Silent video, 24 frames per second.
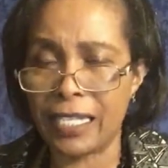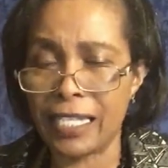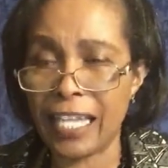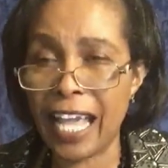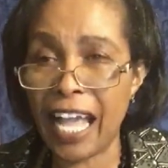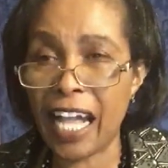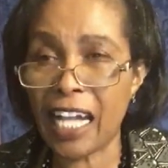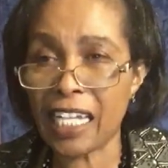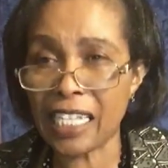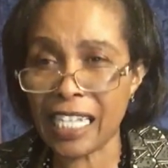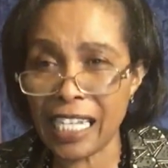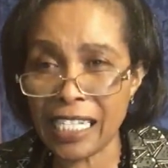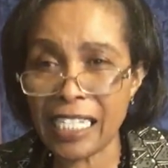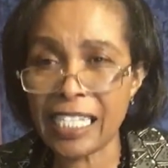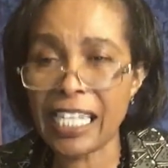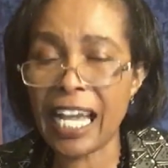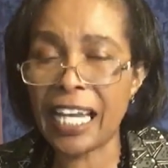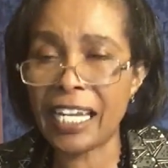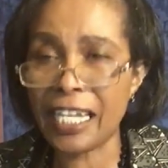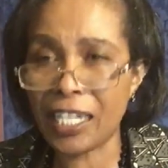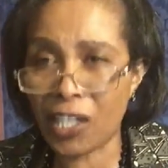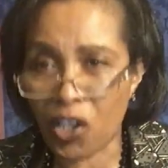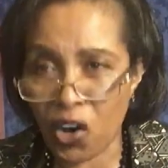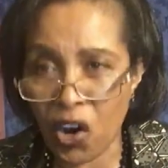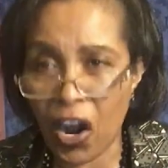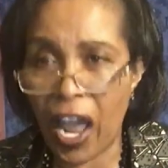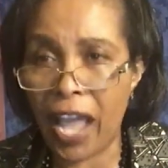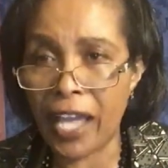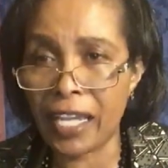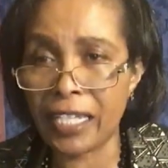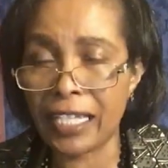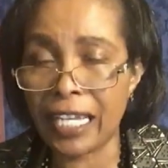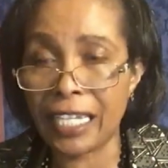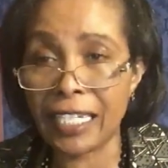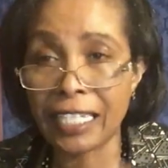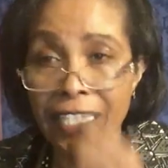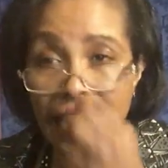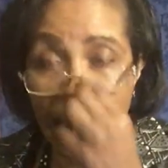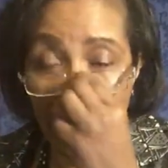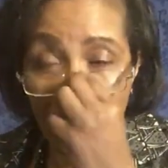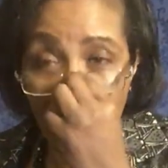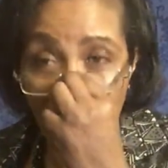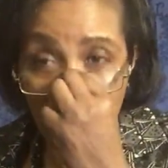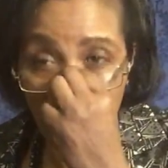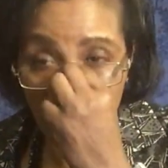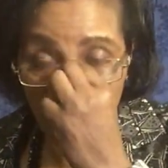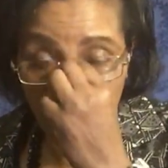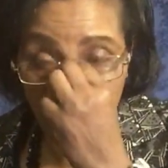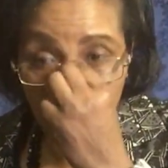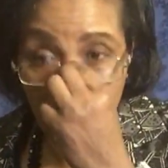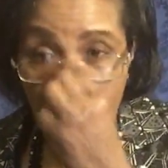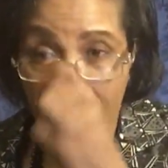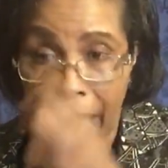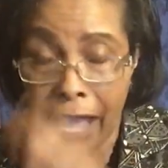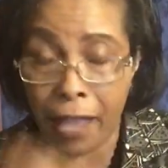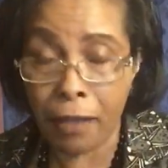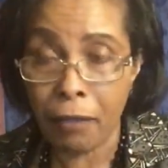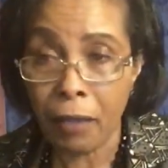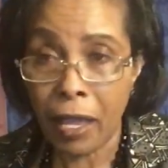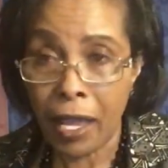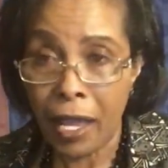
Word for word: They they started crying that they are going to die.